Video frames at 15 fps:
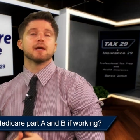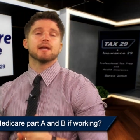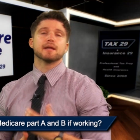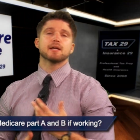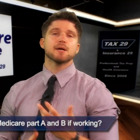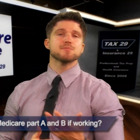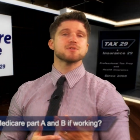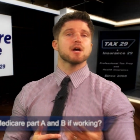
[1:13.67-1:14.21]
and it
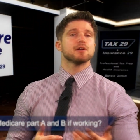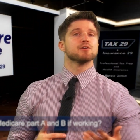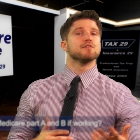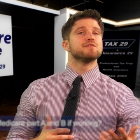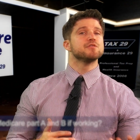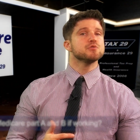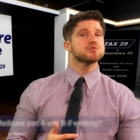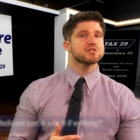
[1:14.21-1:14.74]
comes down to a
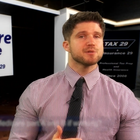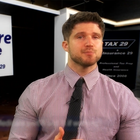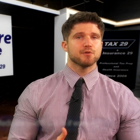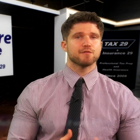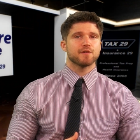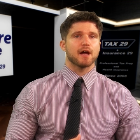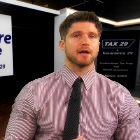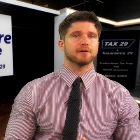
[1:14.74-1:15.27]
few simple
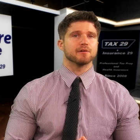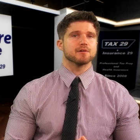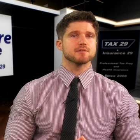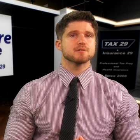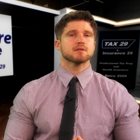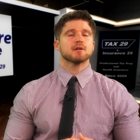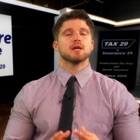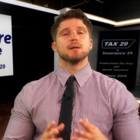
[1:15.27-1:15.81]

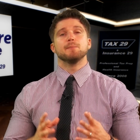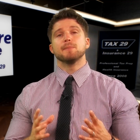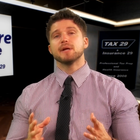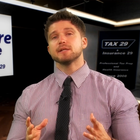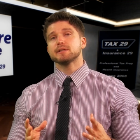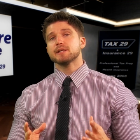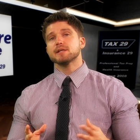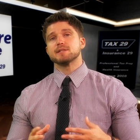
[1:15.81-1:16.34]
factors.
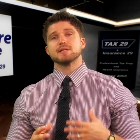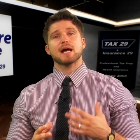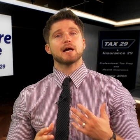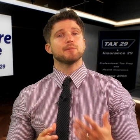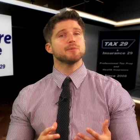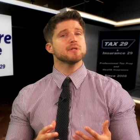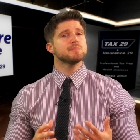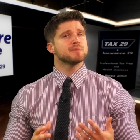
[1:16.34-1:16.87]
Mainly, it's how
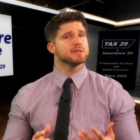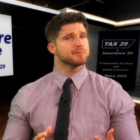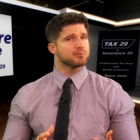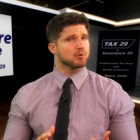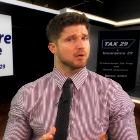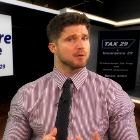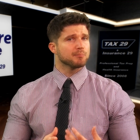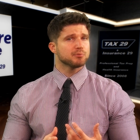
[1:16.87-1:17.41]
many
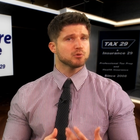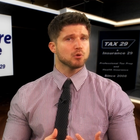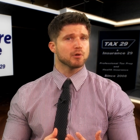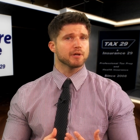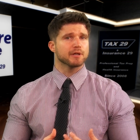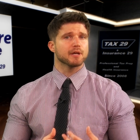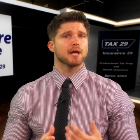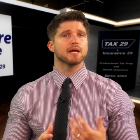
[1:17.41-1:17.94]
people are
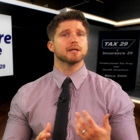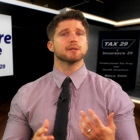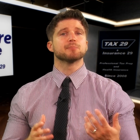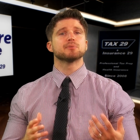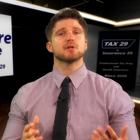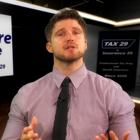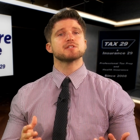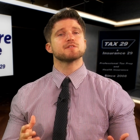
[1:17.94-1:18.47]
employed at your
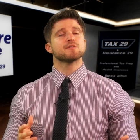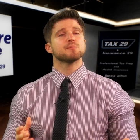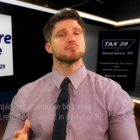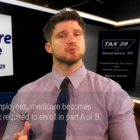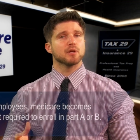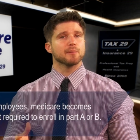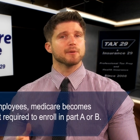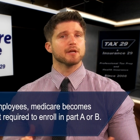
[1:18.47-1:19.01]
place of
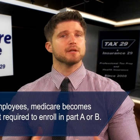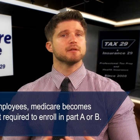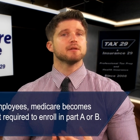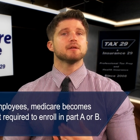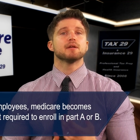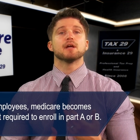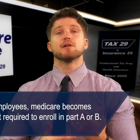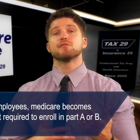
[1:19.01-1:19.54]
employment.
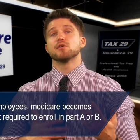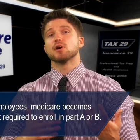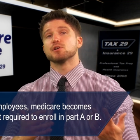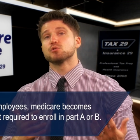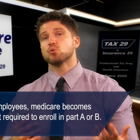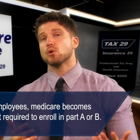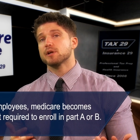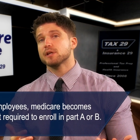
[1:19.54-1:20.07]
If there are
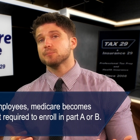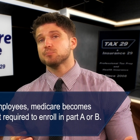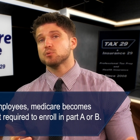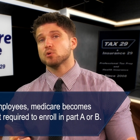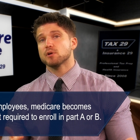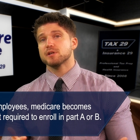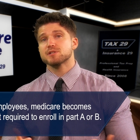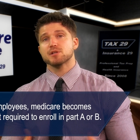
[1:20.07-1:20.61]
20
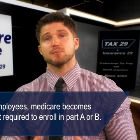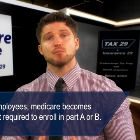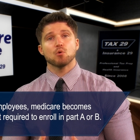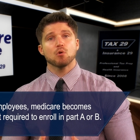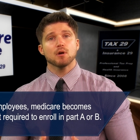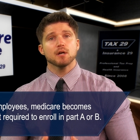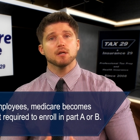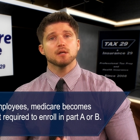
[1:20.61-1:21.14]
employees or
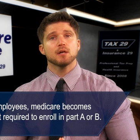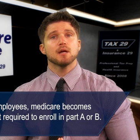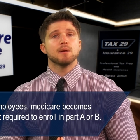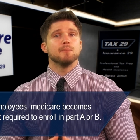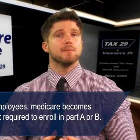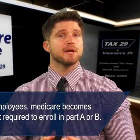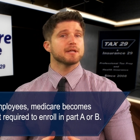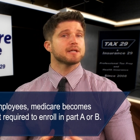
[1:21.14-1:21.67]
more,
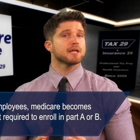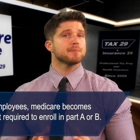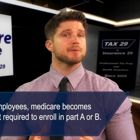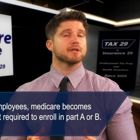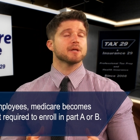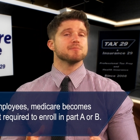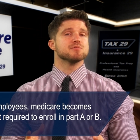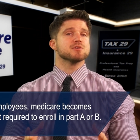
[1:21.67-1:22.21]
Medicare
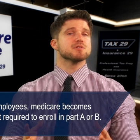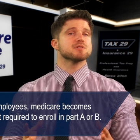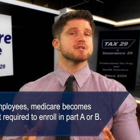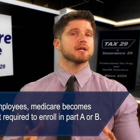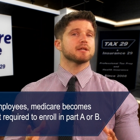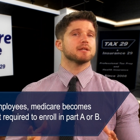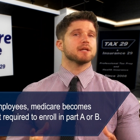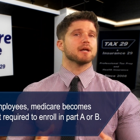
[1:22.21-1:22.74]
becomes your
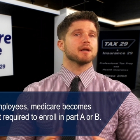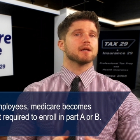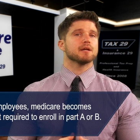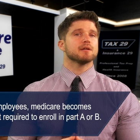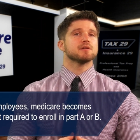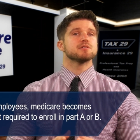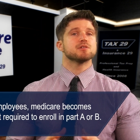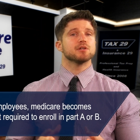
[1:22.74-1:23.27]
secondary
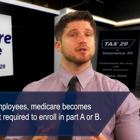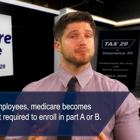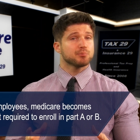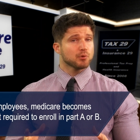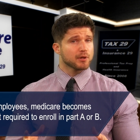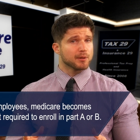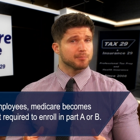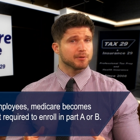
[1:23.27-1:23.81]
to your
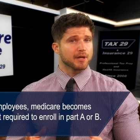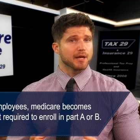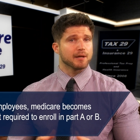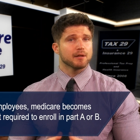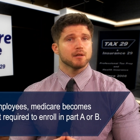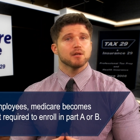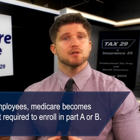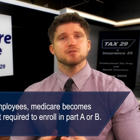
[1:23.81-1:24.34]
employer plan.
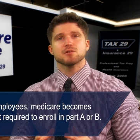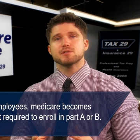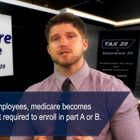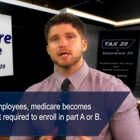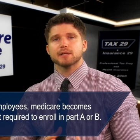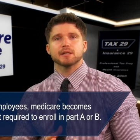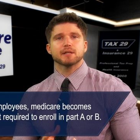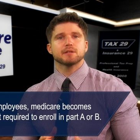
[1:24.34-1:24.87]
So
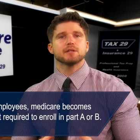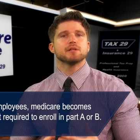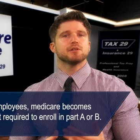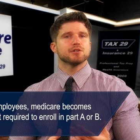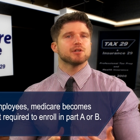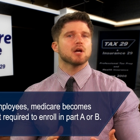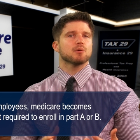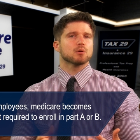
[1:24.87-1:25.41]
technically,
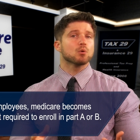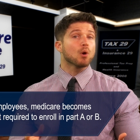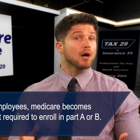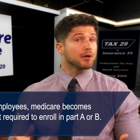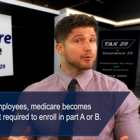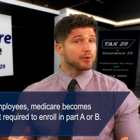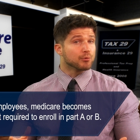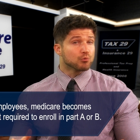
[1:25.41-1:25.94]
you're not
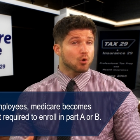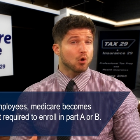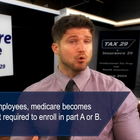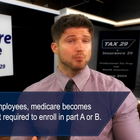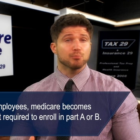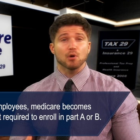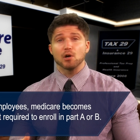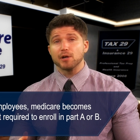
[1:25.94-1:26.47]
required to enroll in
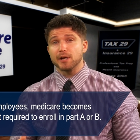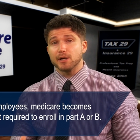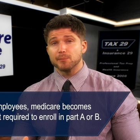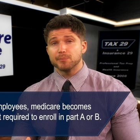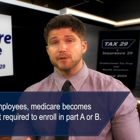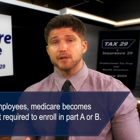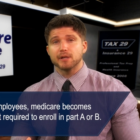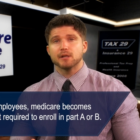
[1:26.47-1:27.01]
Part A or
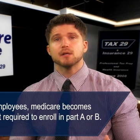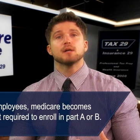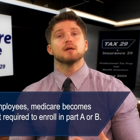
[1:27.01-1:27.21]
B.